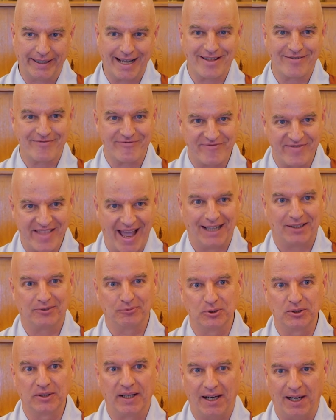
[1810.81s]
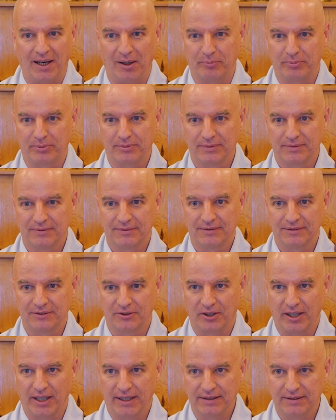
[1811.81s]
and that would help.
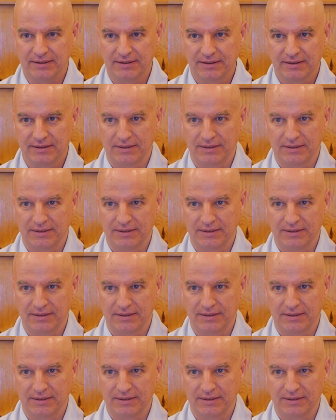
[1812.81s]
All right?